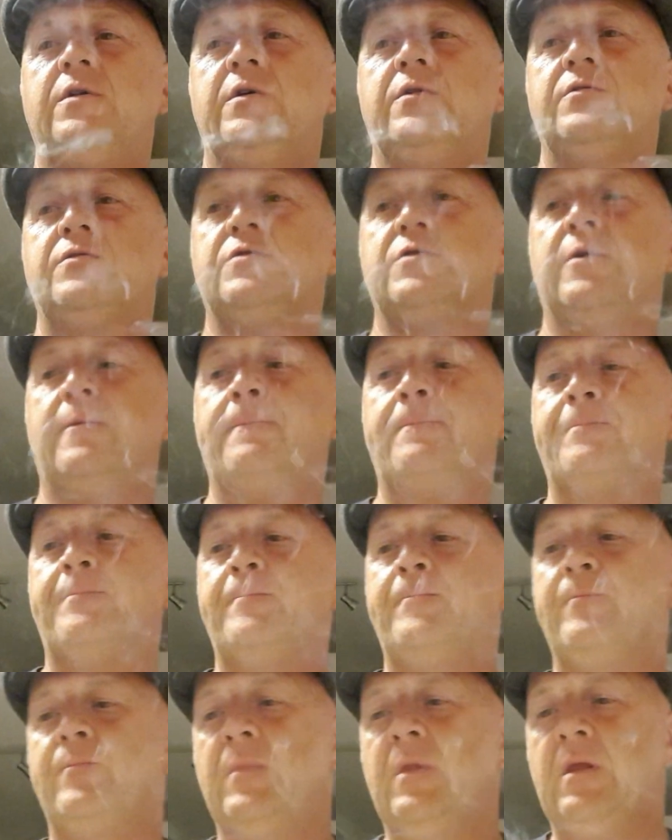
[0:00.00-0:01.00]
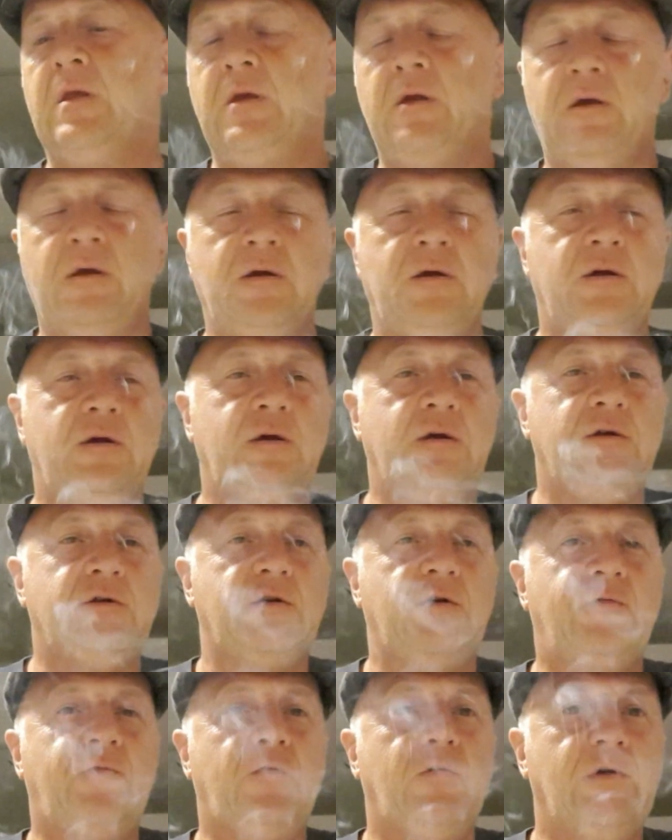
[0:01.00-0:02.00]
do some,
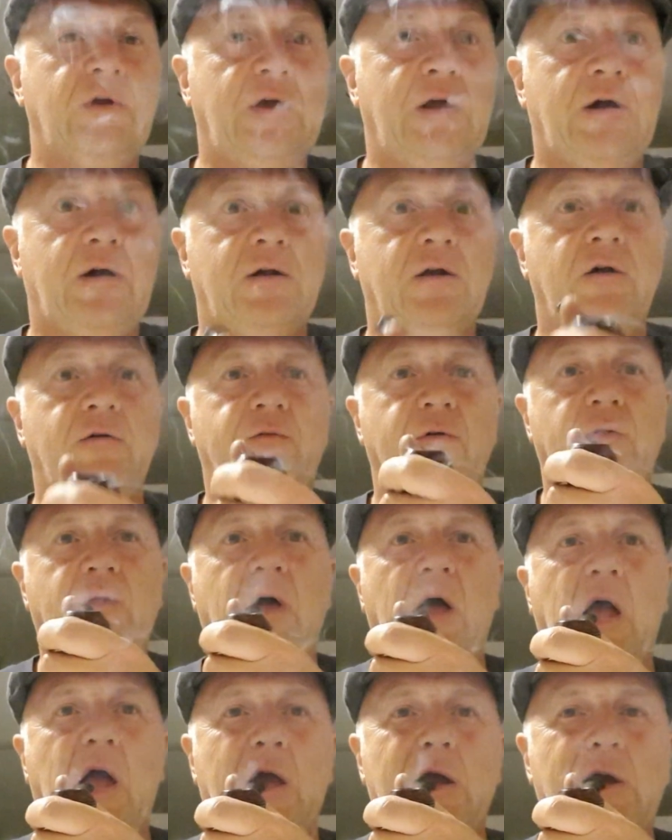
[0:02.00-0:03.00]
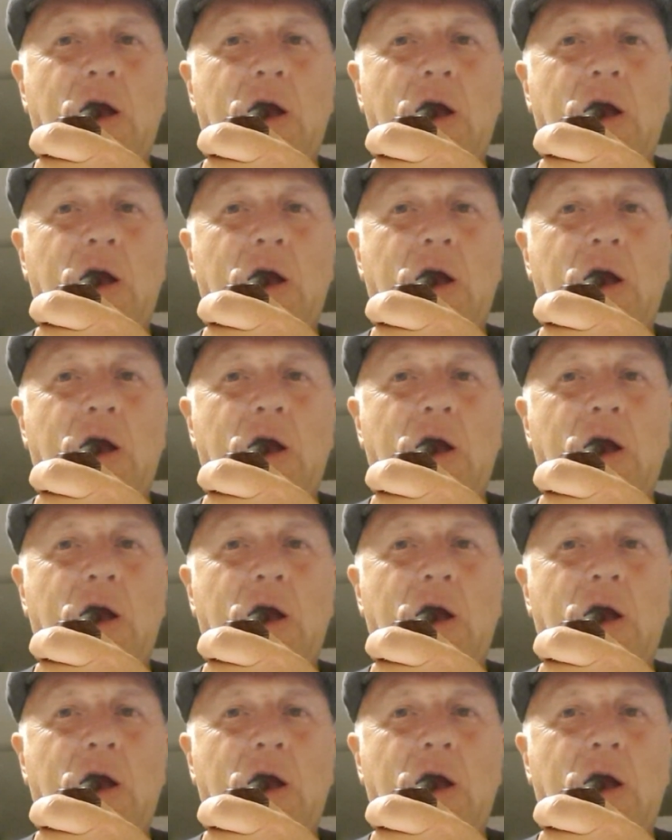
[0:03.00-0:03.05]
so I thought, yeah, I'll go for that.